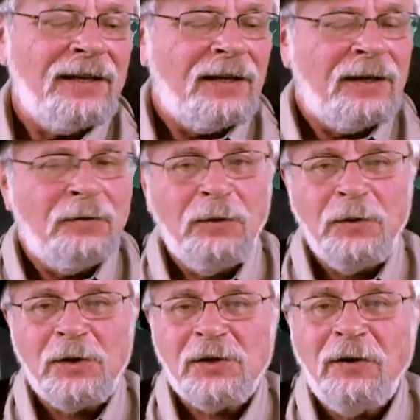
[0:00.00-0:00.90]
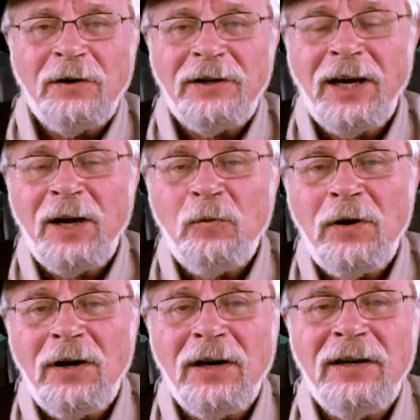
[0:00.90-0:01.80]
What we saw in day
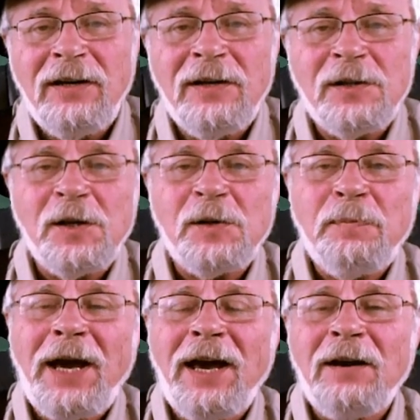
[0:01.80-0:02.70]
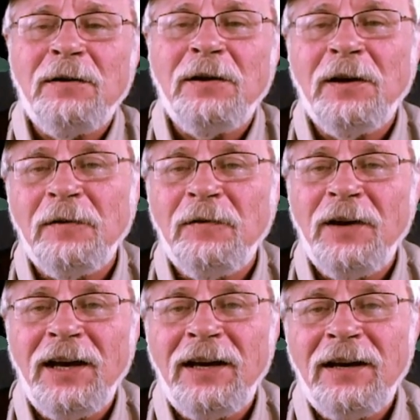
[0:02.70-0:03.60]
1 is this pattern of
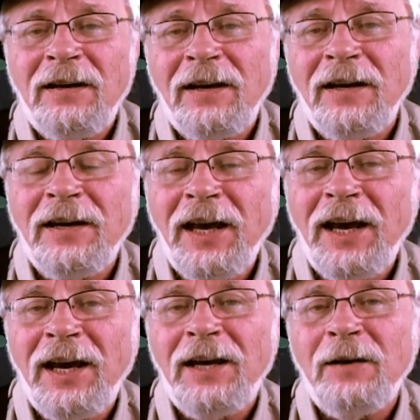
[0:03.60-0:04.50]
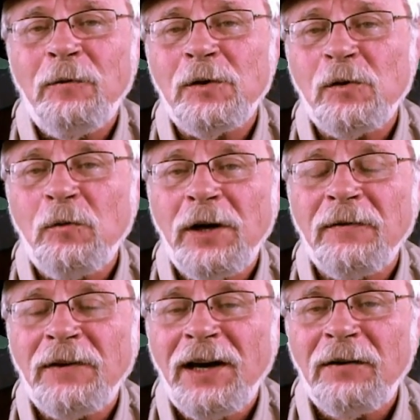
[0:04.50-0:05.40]
night and day was a way
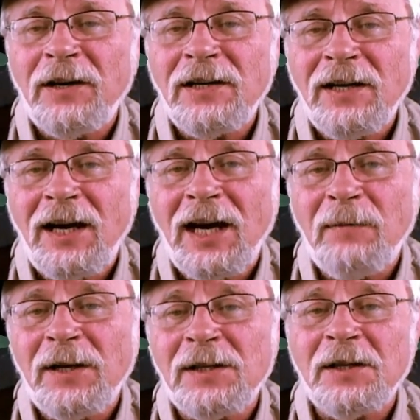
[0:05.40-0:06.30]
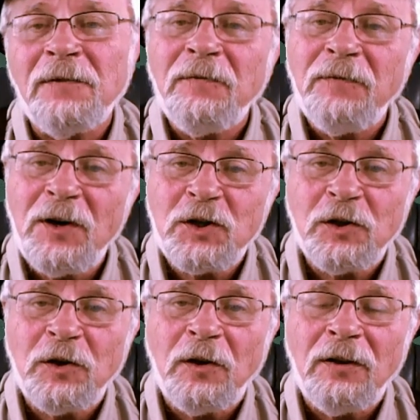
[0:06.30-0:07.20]
of counting time. That's a
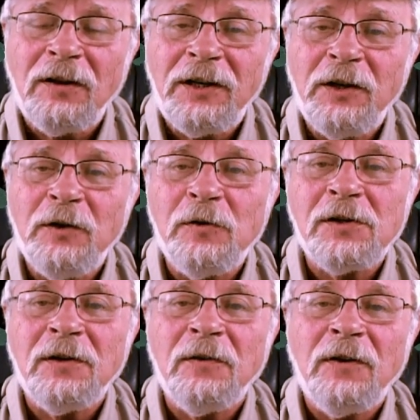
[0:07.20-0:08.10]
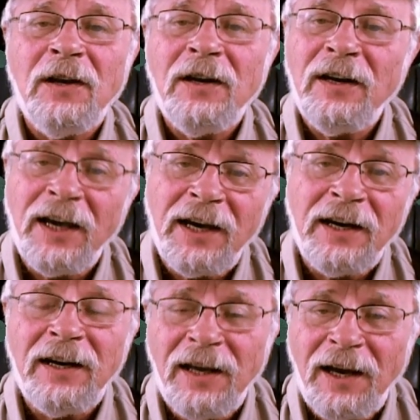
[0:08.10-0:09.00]
functional use of night
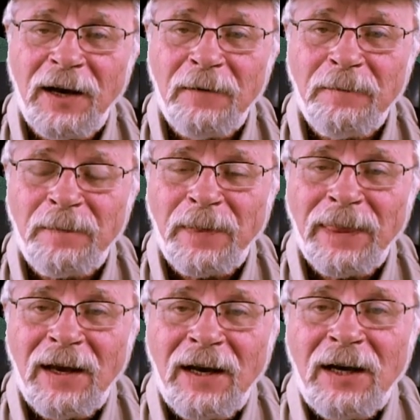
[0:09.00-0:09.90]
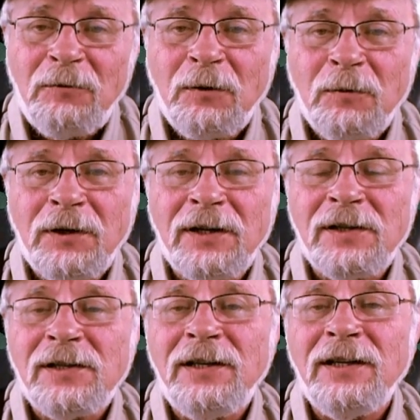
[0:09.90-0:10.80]
and day. What we're going to
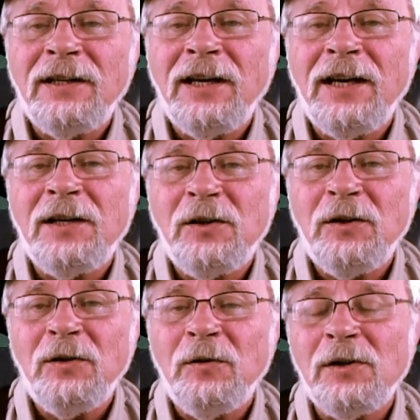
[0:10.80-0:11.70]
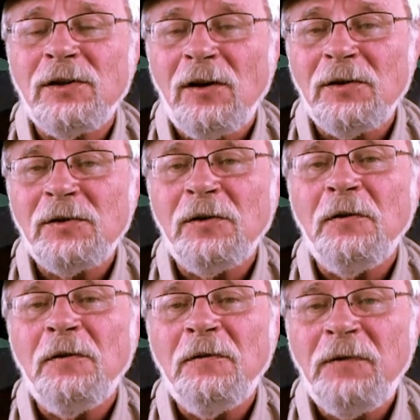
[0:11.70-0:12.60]
see in day 2 is also
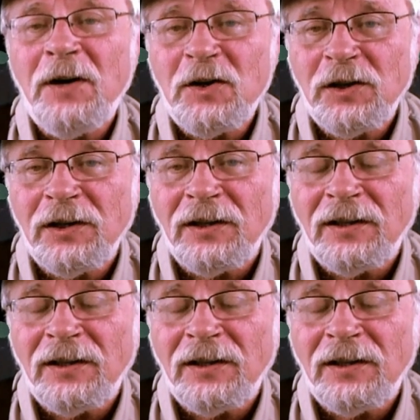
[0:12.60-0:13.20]
functional.